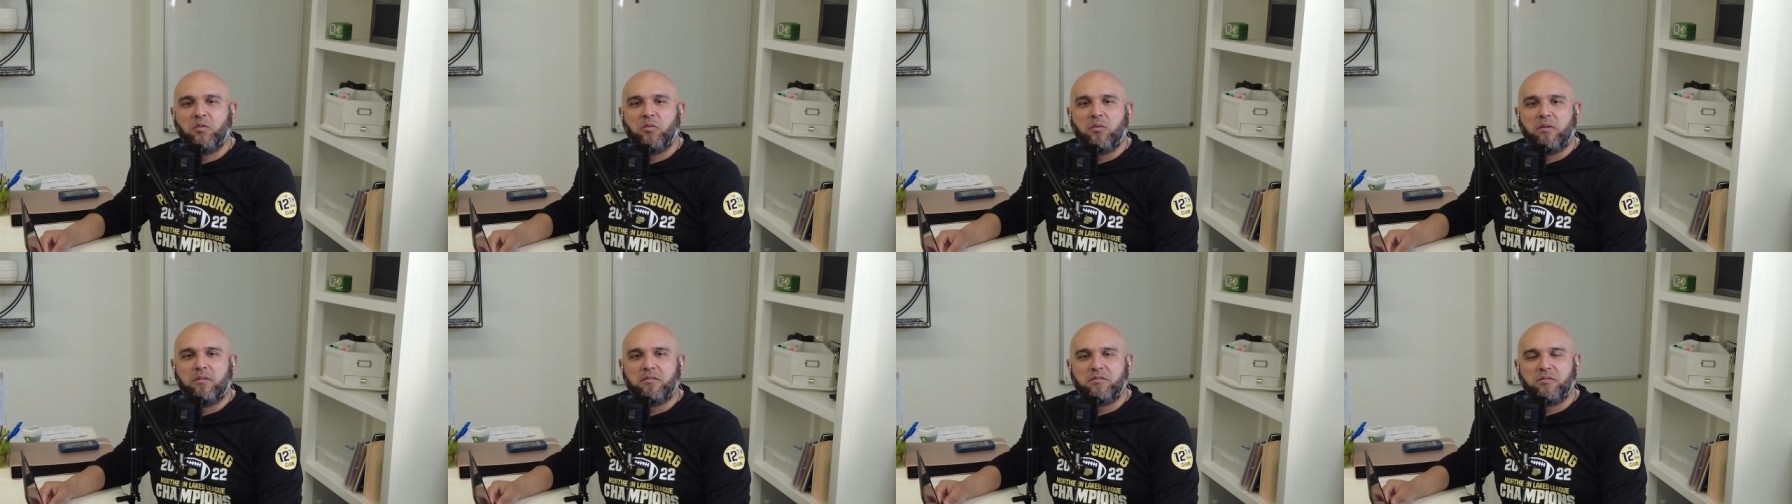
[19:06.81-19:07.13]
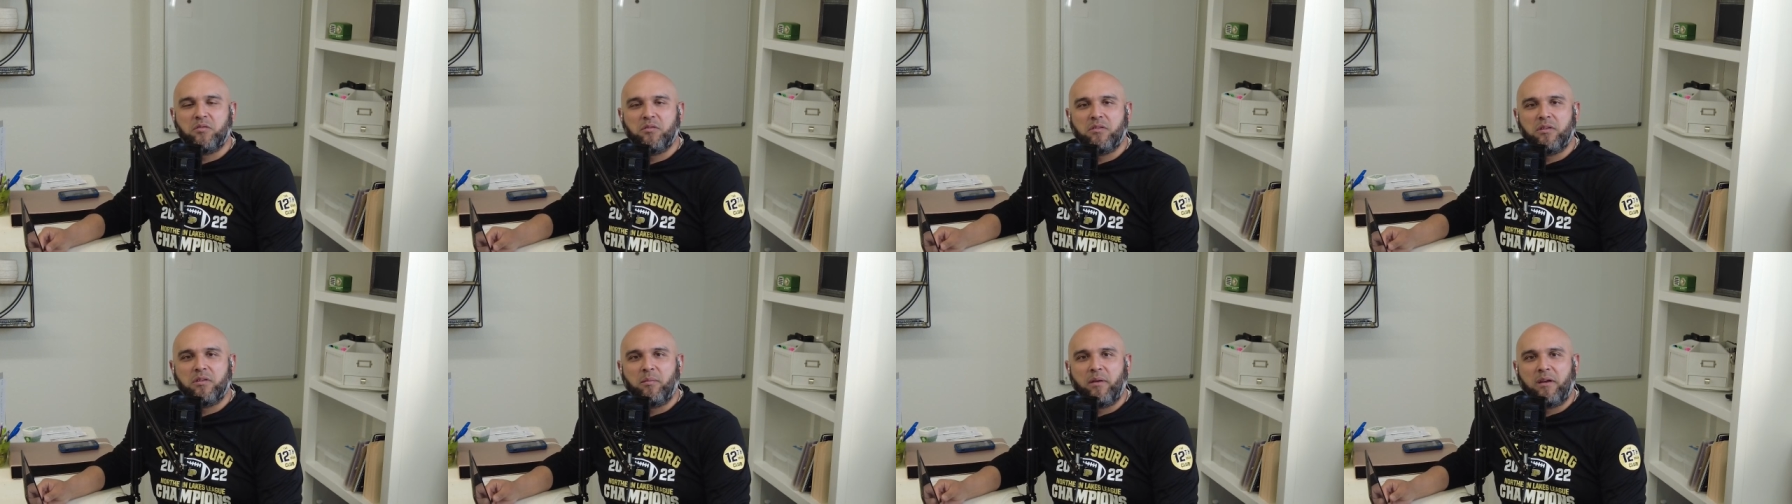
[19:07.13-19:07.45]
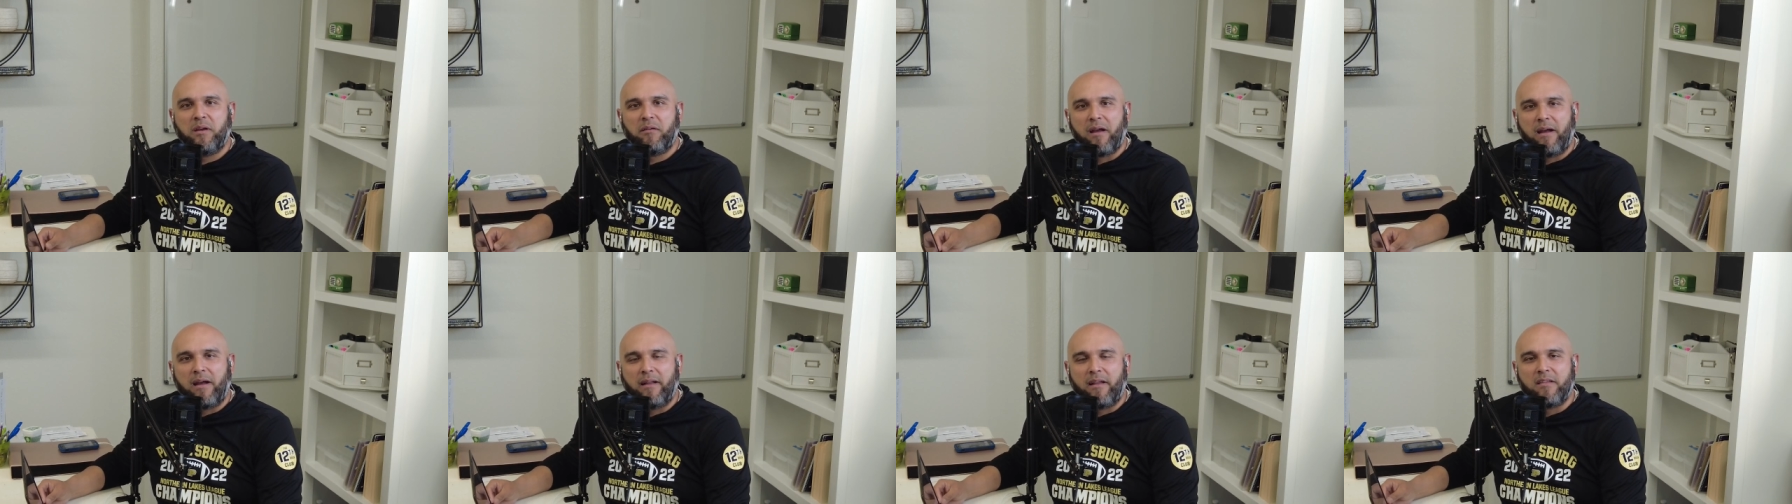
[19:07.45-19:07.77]
It was cool to be
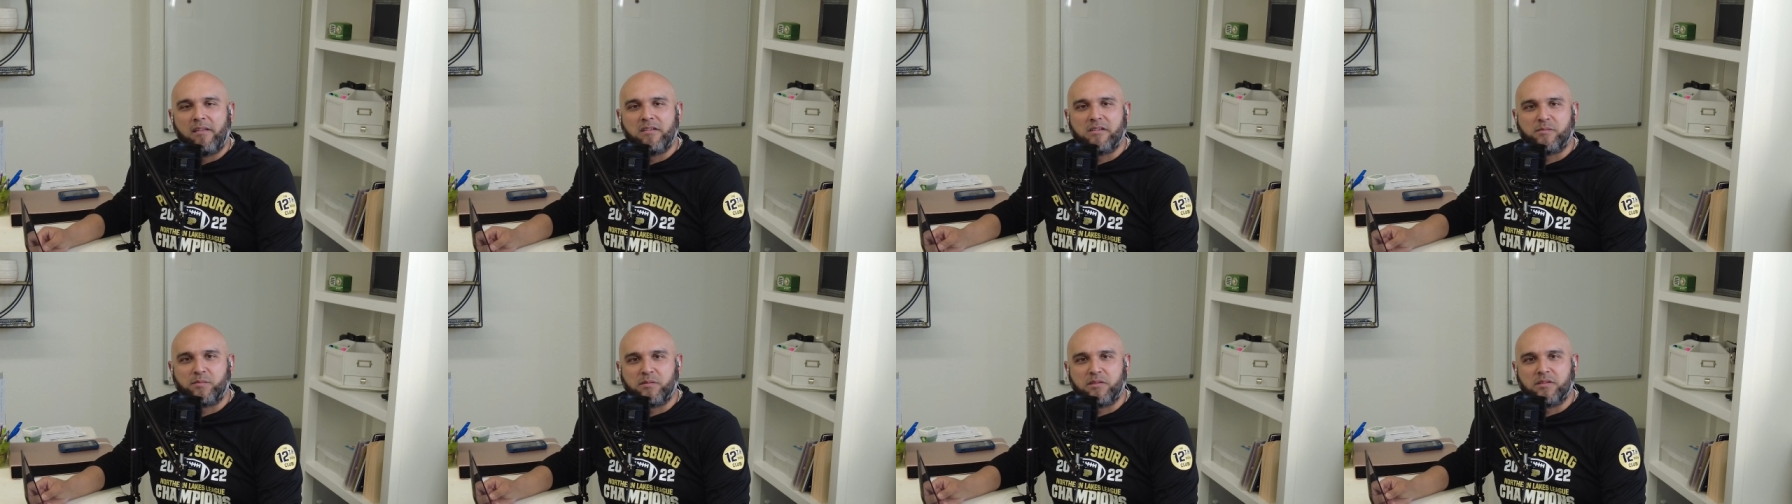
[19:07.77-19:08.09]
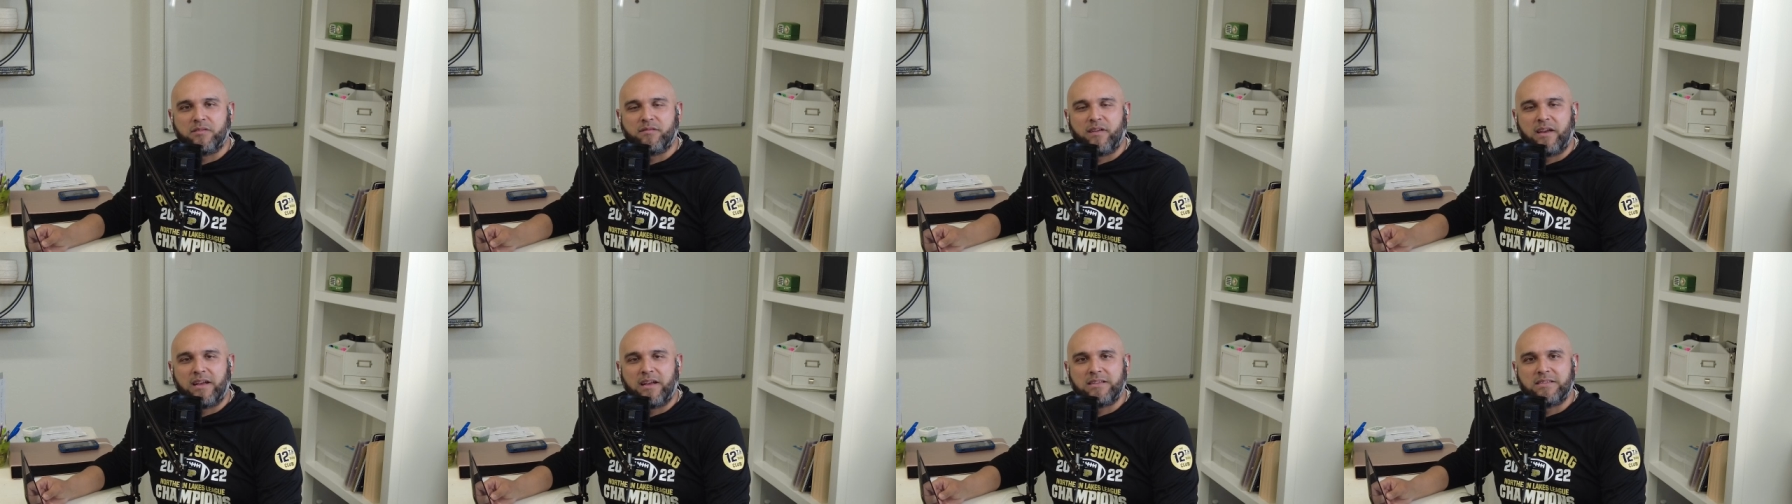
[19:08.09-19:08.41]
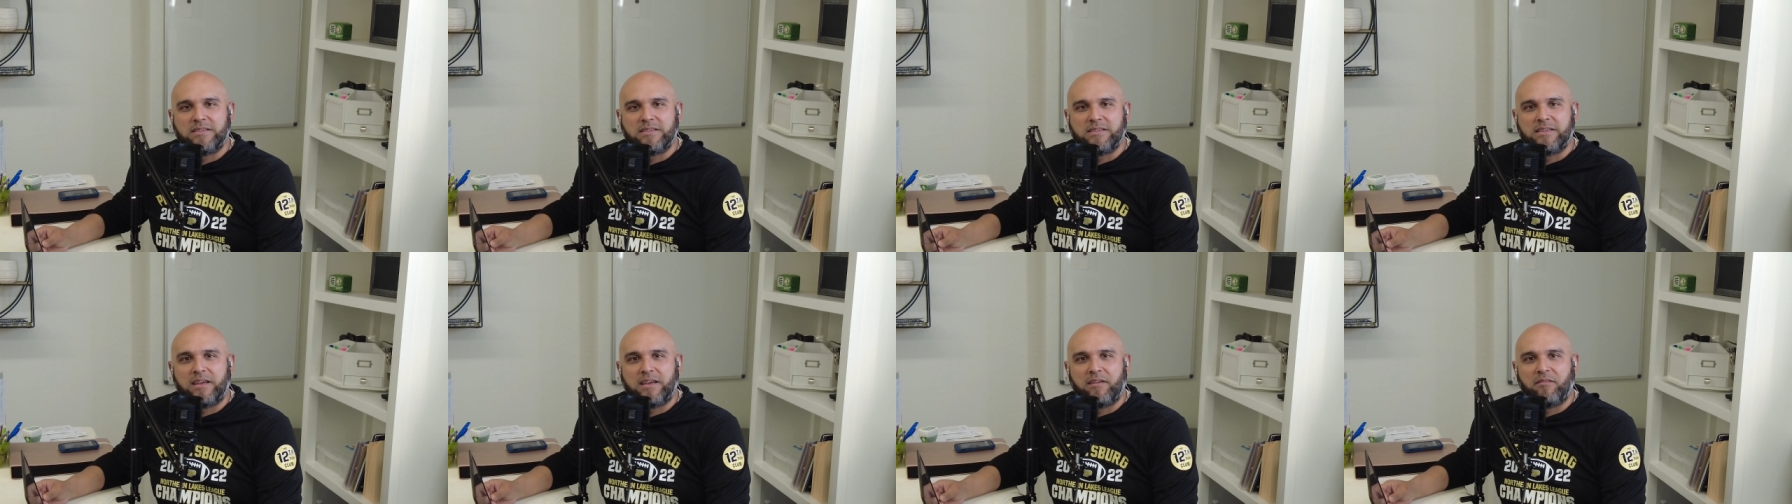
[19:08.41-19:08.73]
around all the Spurs fans and
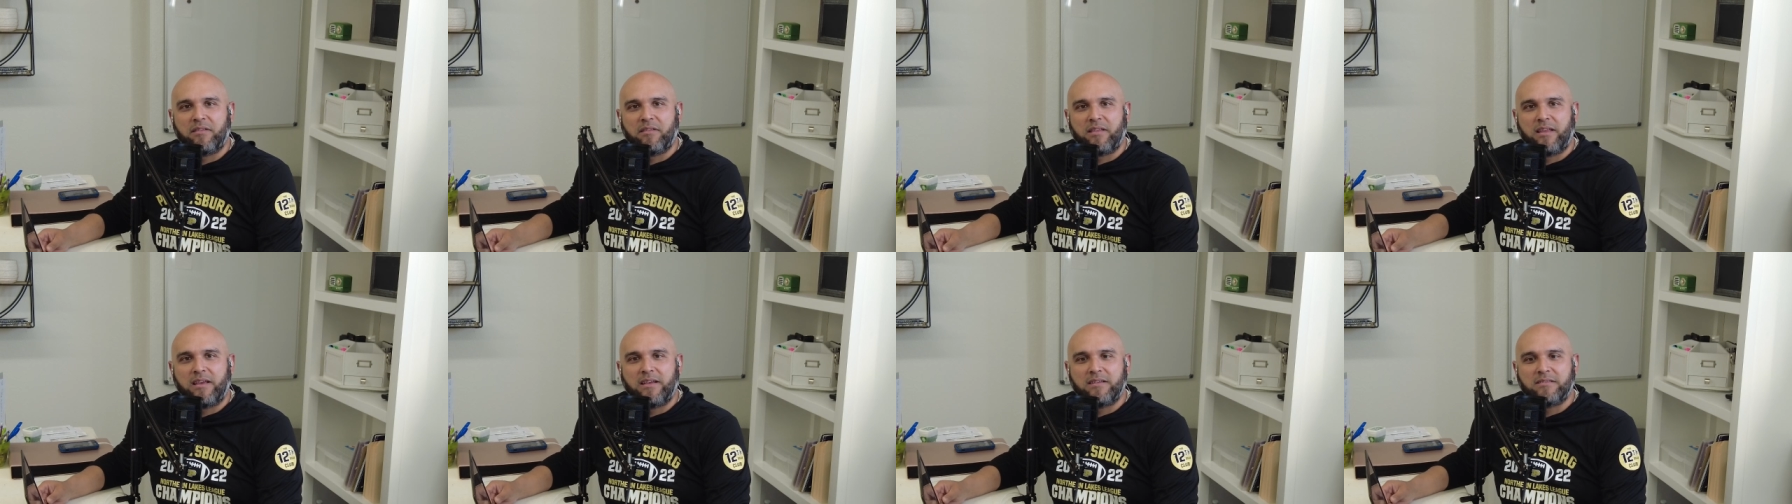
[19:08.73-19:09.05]
see everything.